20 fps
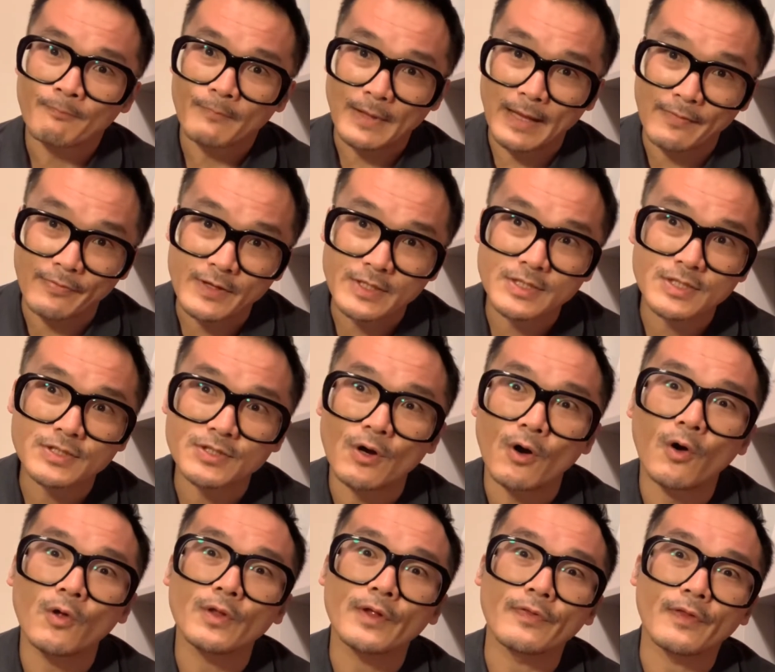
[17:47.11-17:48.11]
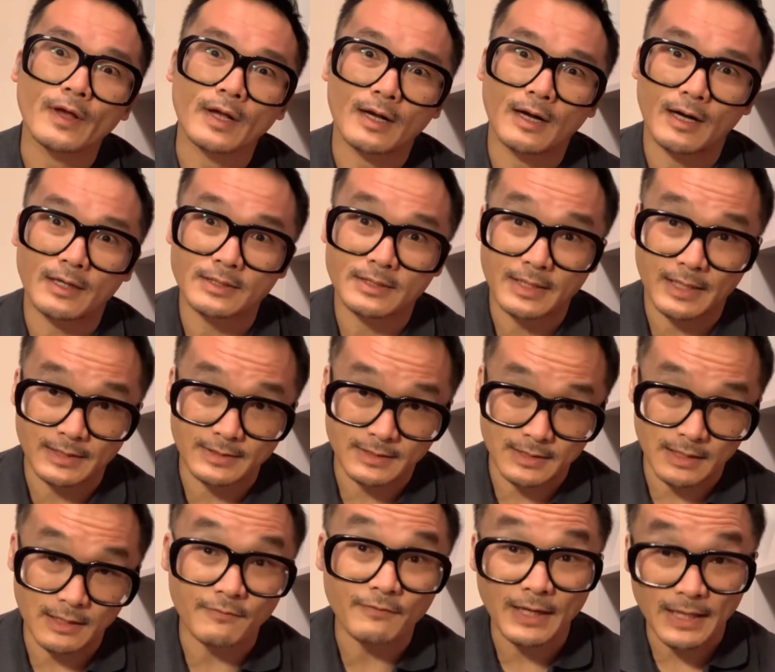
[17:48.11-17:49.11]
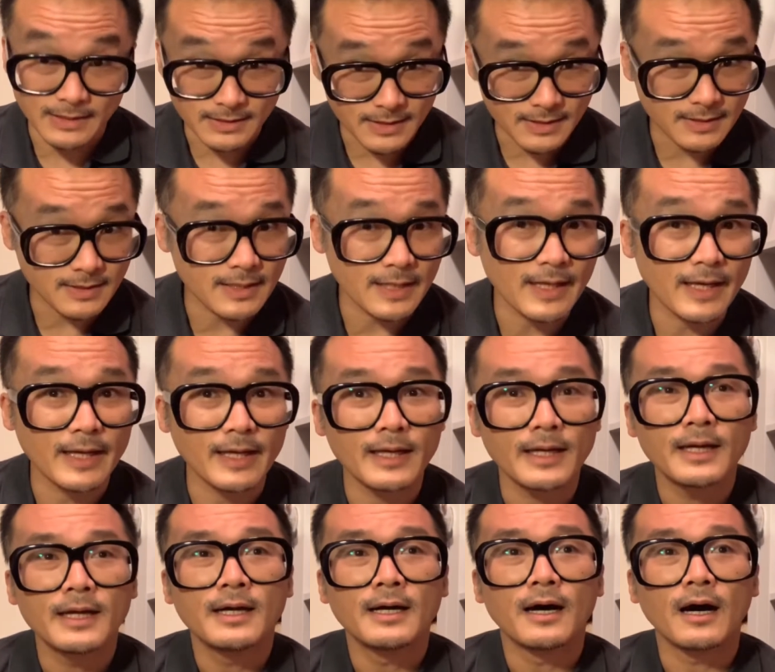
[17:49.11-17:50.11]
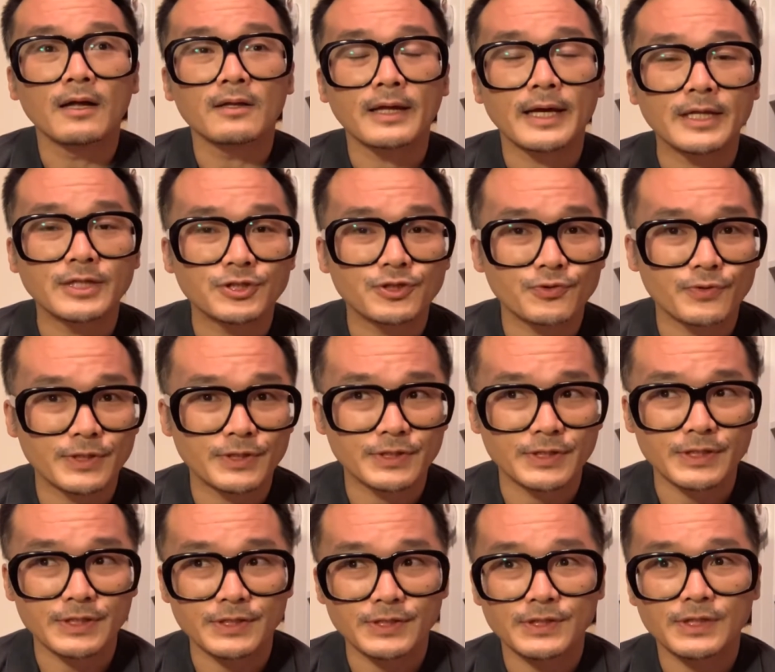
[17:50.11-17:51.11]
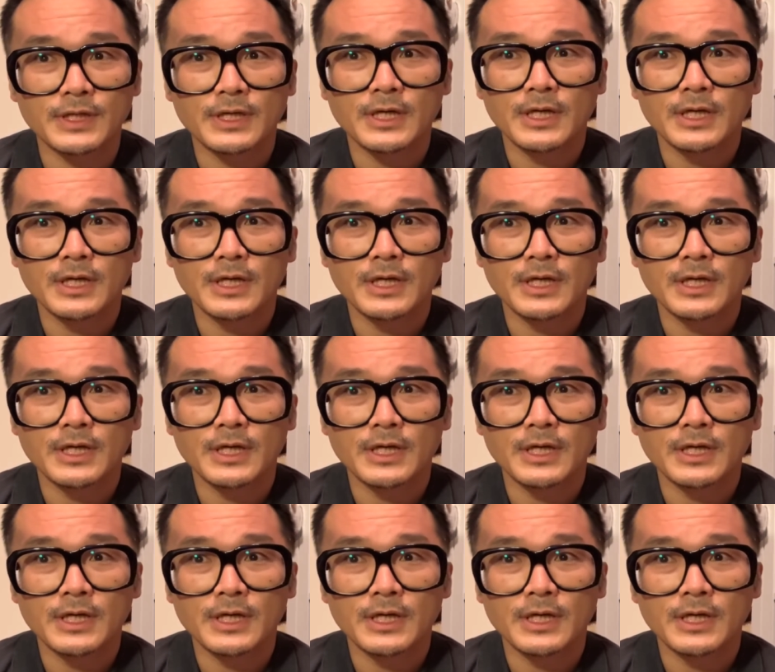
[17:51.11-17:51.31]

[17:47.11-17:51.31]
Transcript: And this is all in the context of, as I say, Elaine Stritch's